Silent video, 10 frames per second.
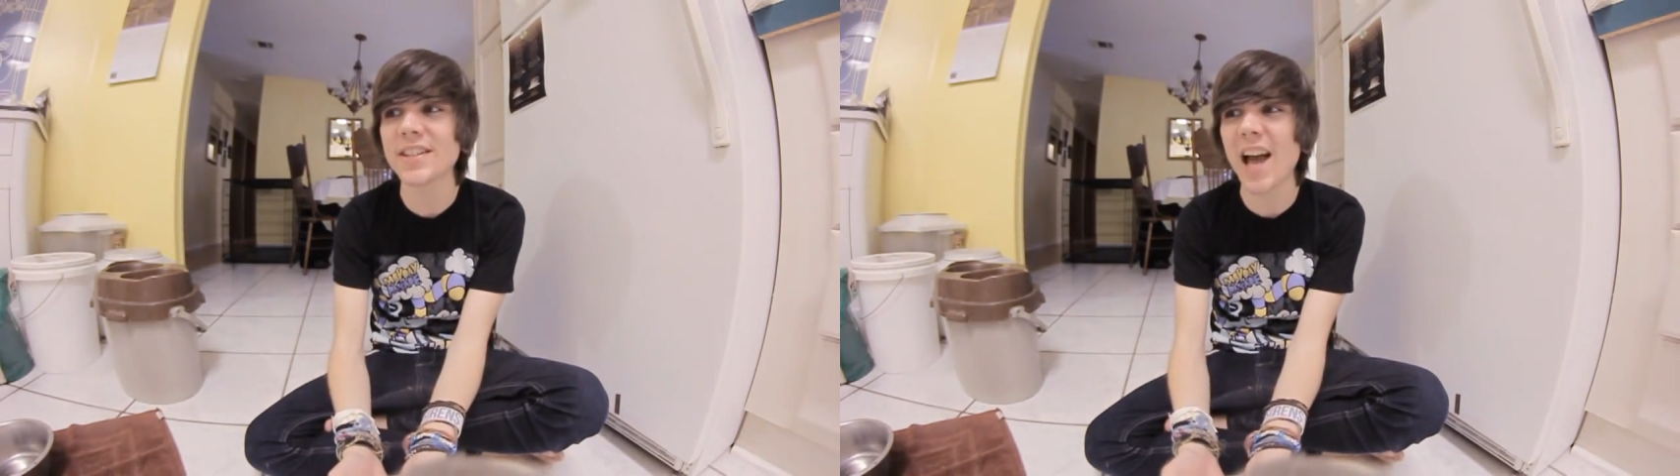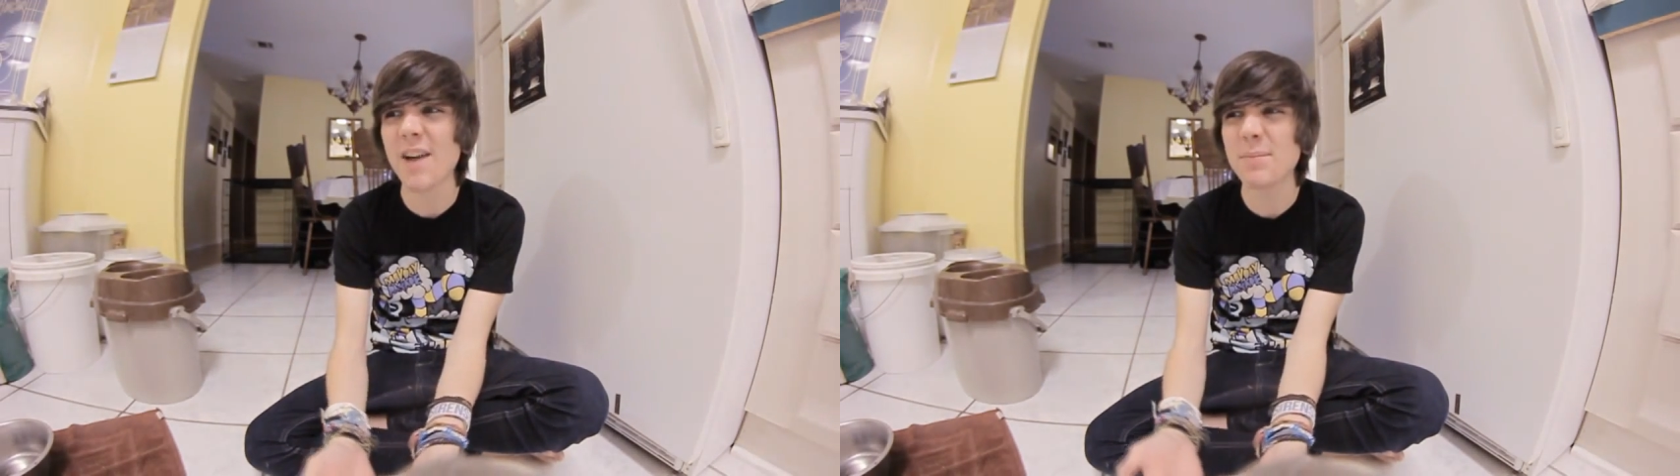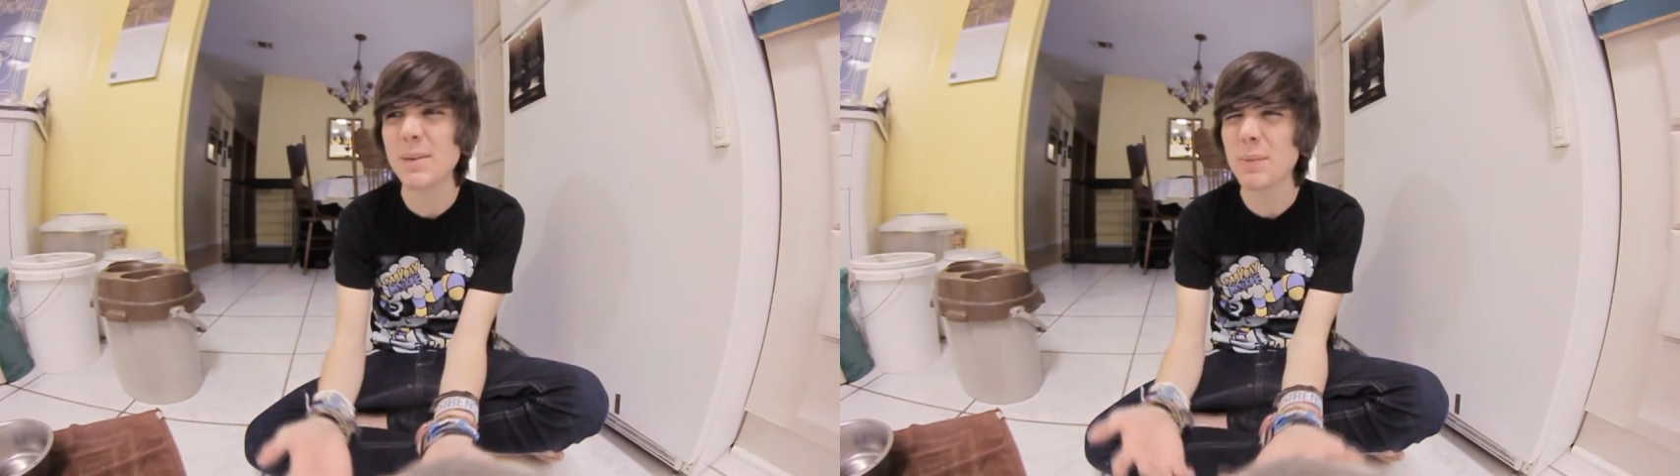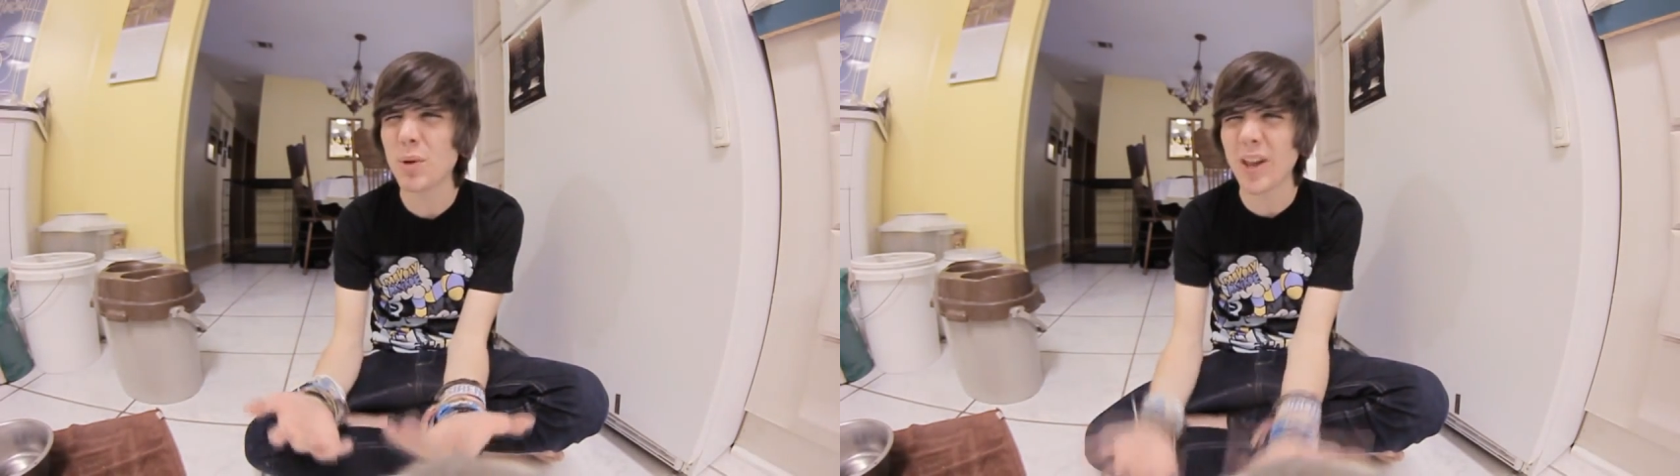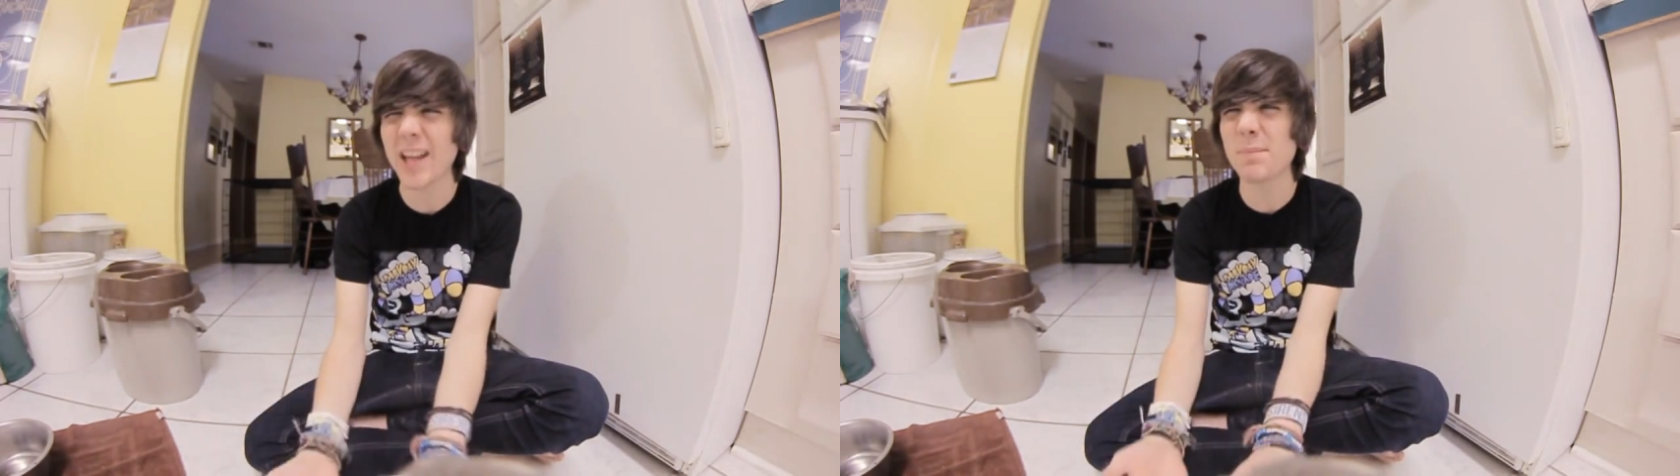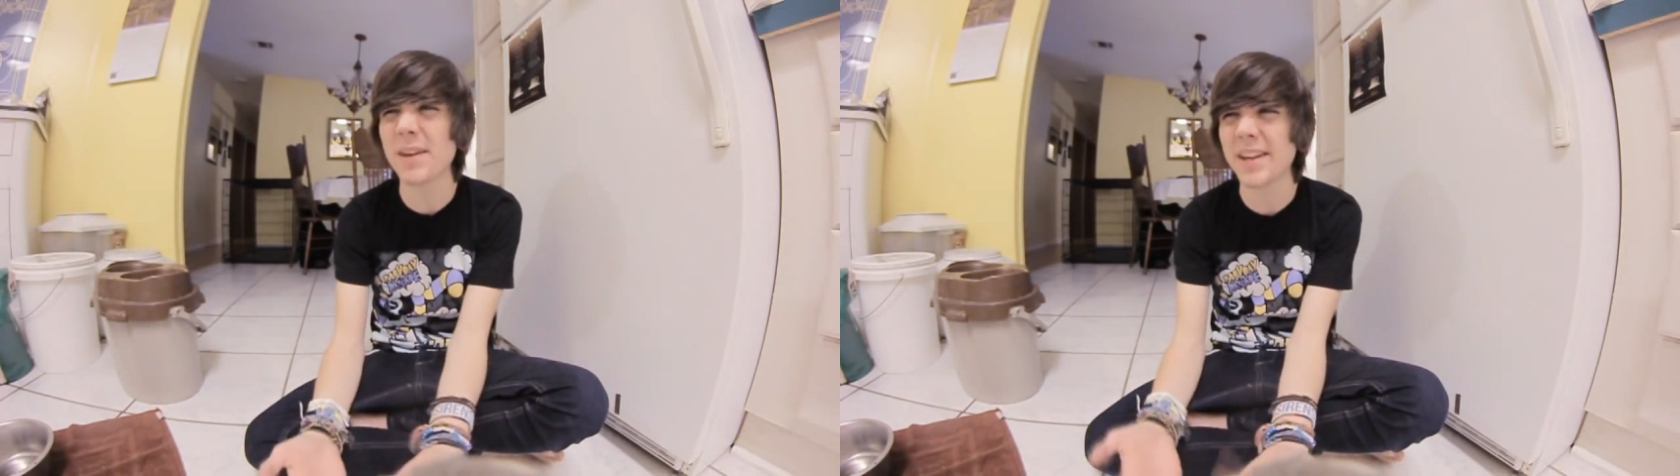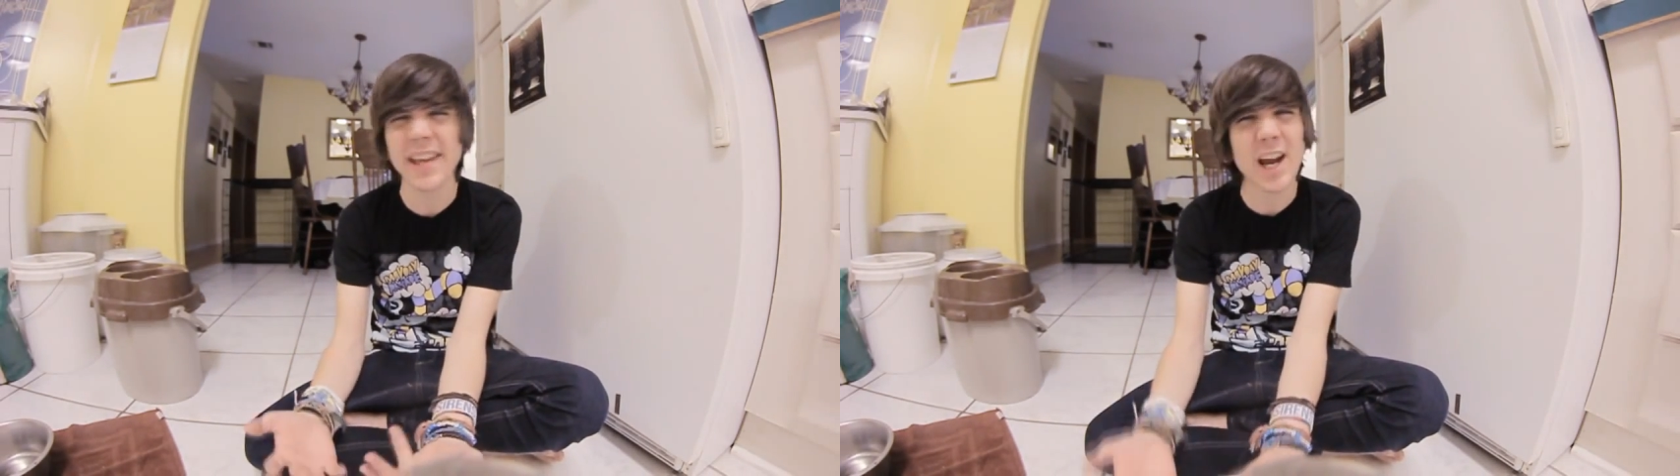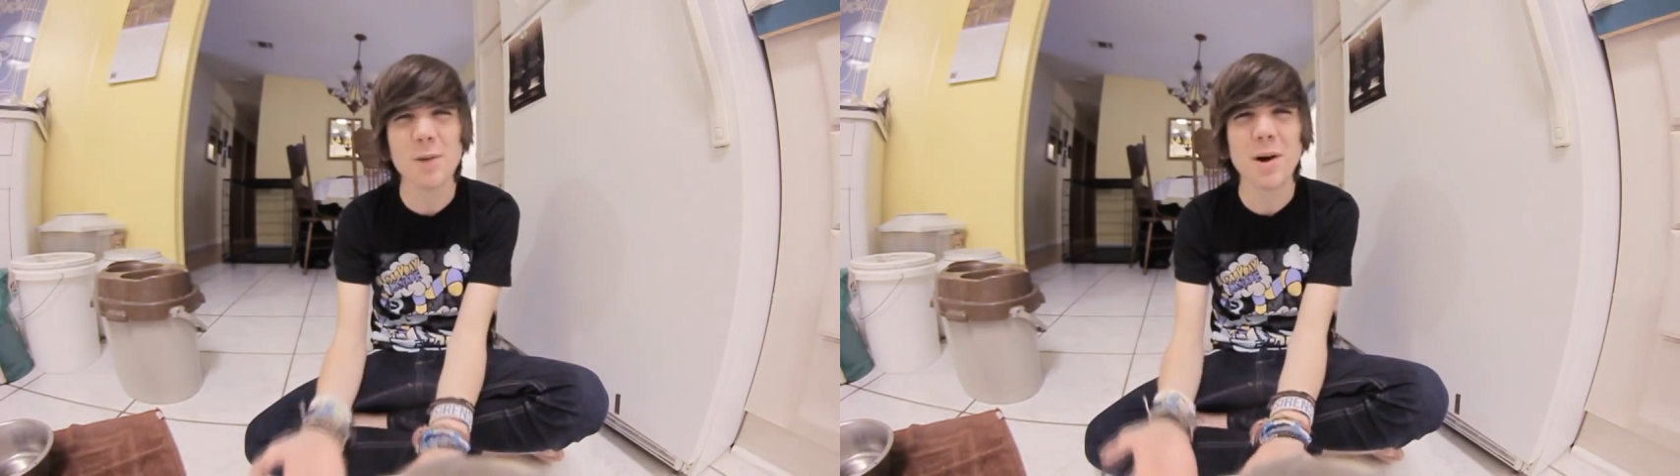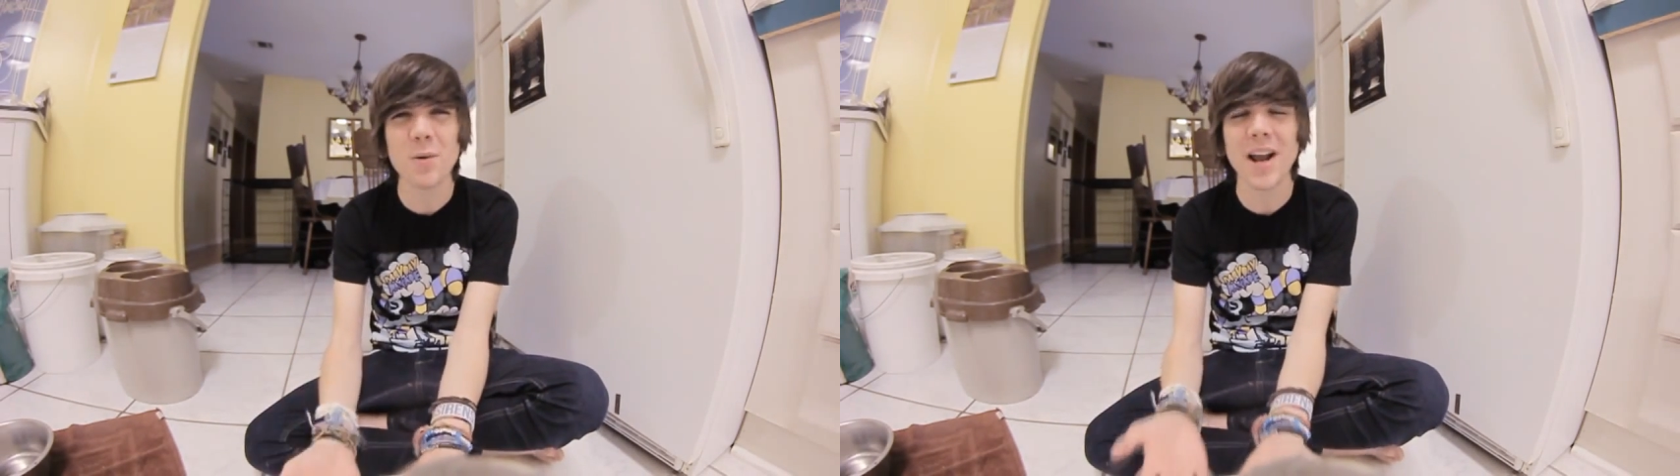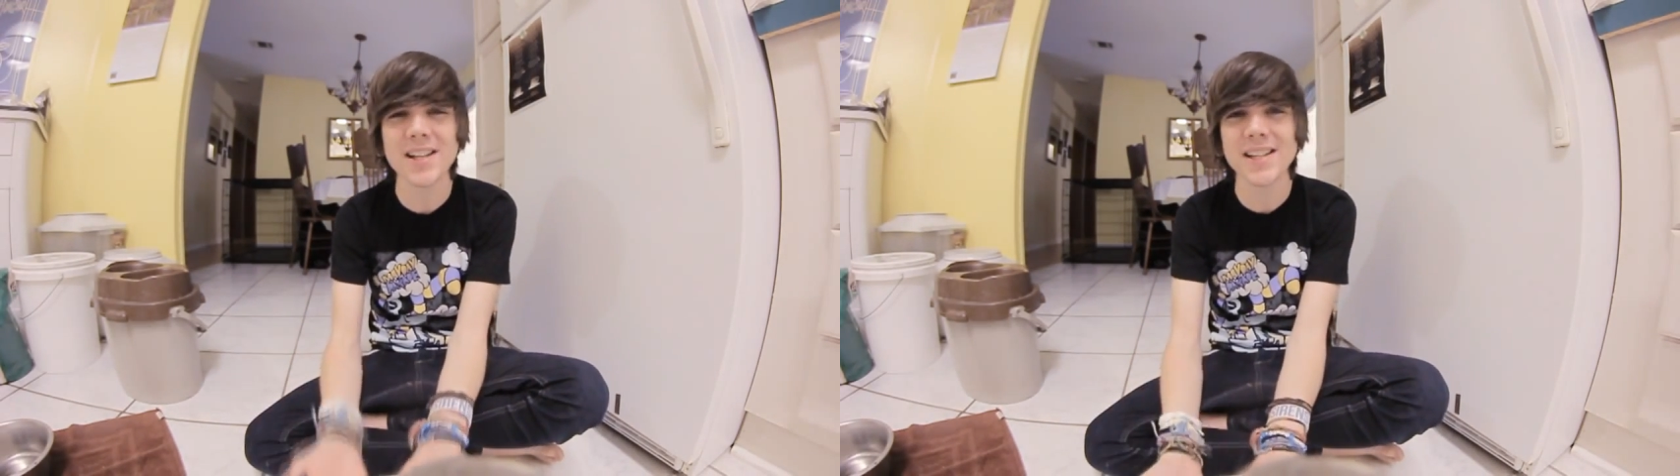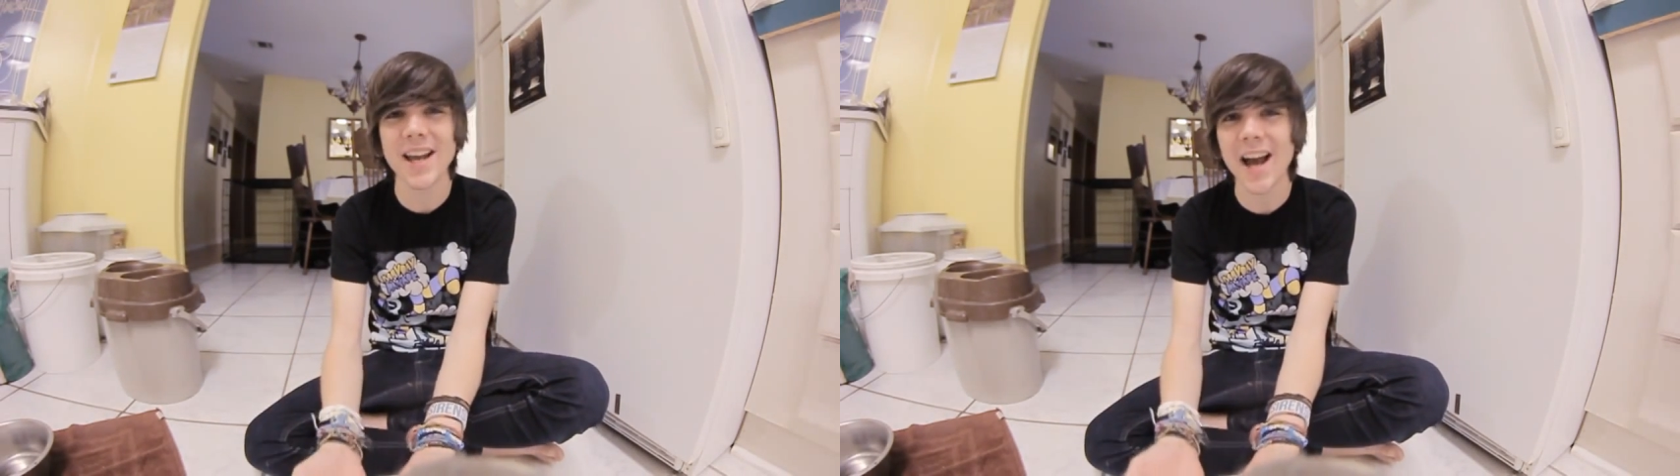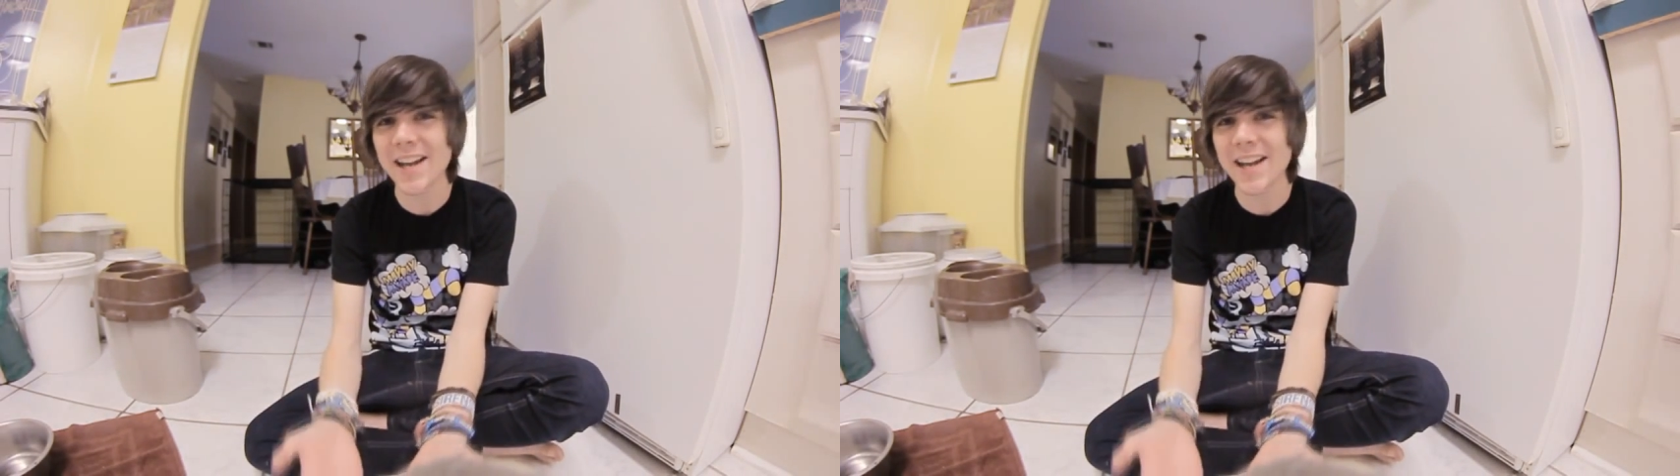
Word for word: to have people like me and care about what I say.